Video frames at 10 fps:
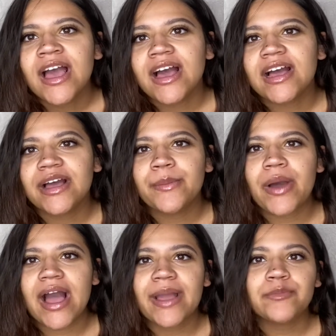
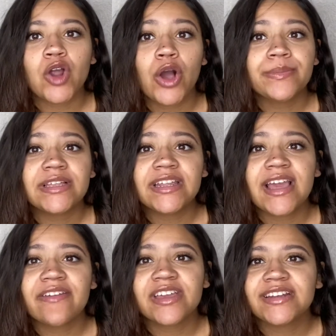I'm not bleeding
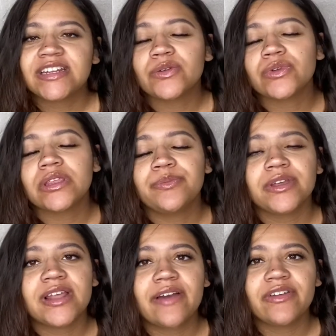heavy. I didn't really
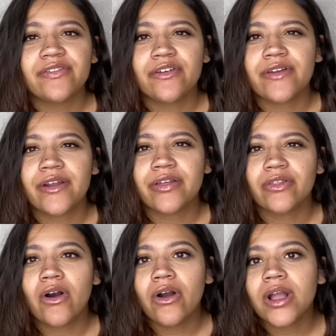bleed heavy for very
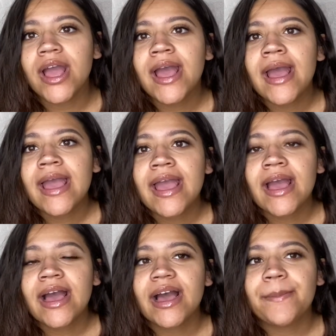long,
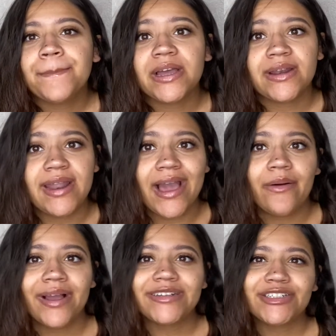but now
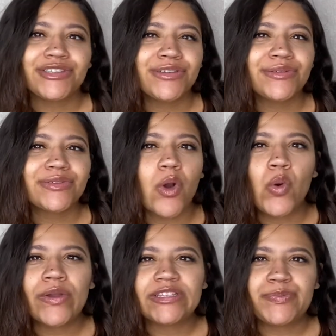I just use
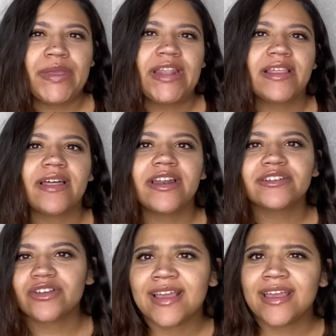always panty
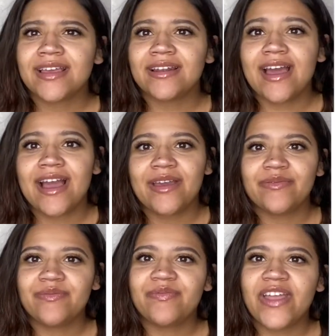liners, and
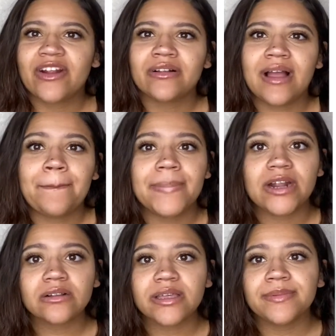I'm
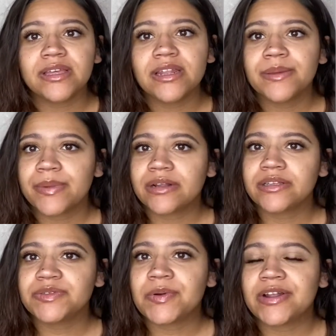barely bleeding,
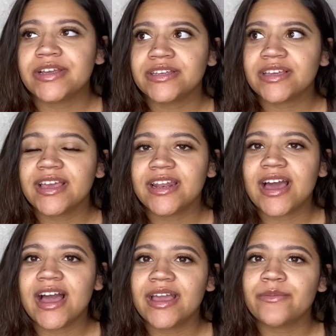barely spotting, and
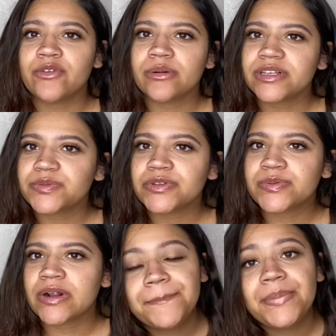I am 4 weeks
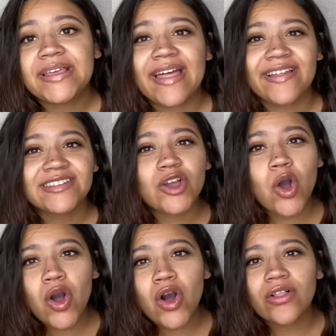postpartum. But yeah, that's
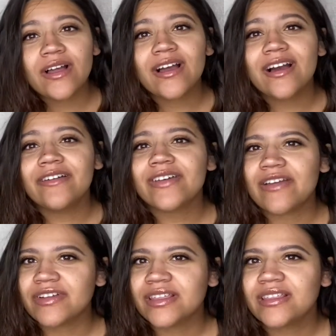all of
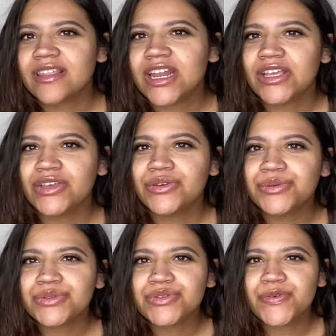everything that I
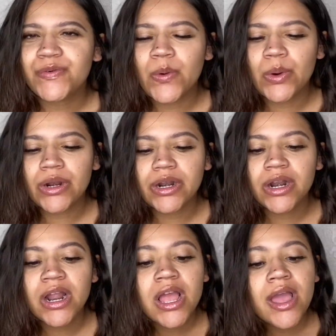used
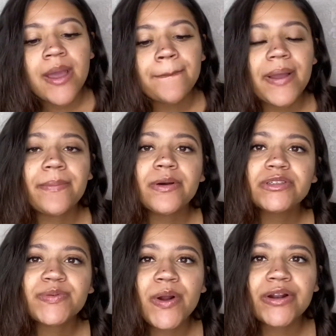for my
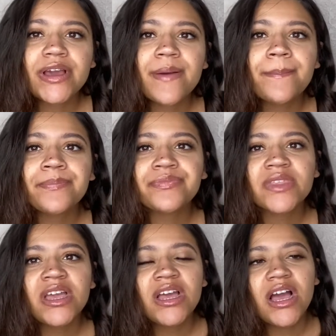postpartum.
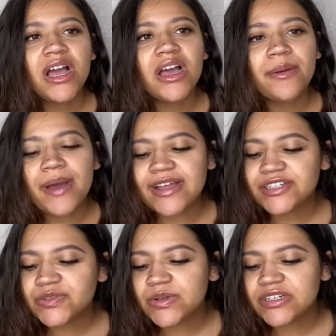I
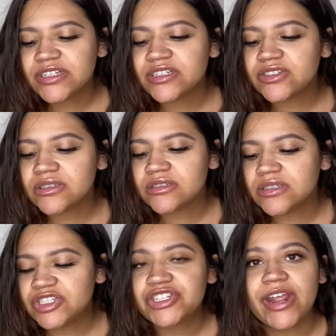just wanted to
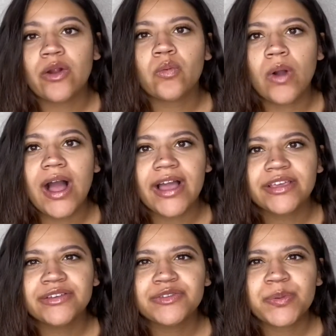share what I
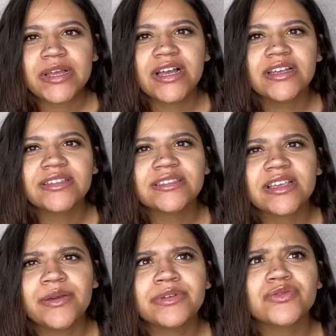used,
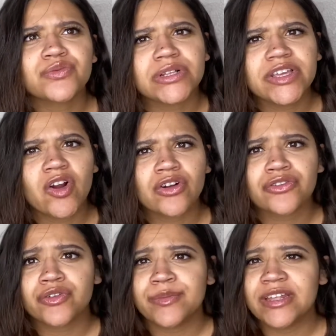because it was really hard
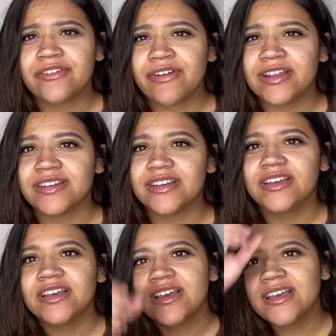for me to find
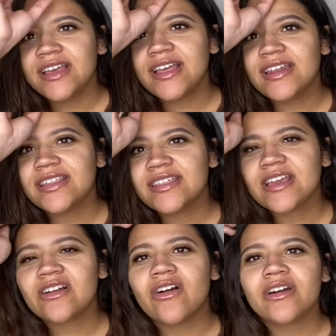
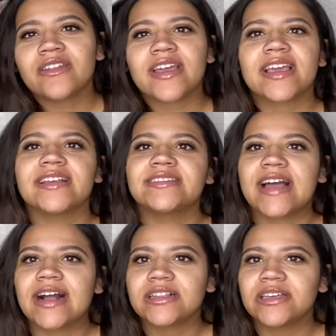anything on like
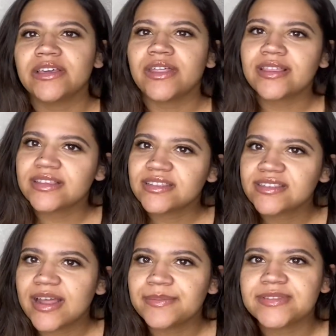exactly like the
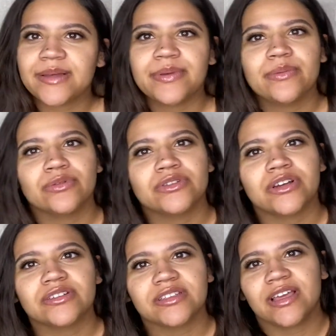steps that people
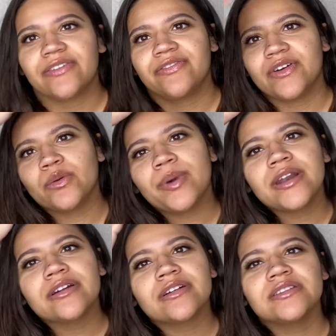took to like feel
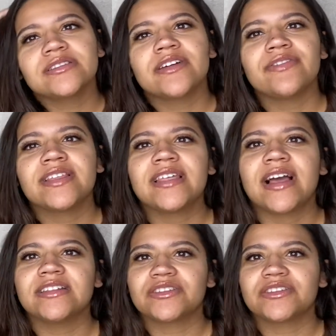better and stuff like that.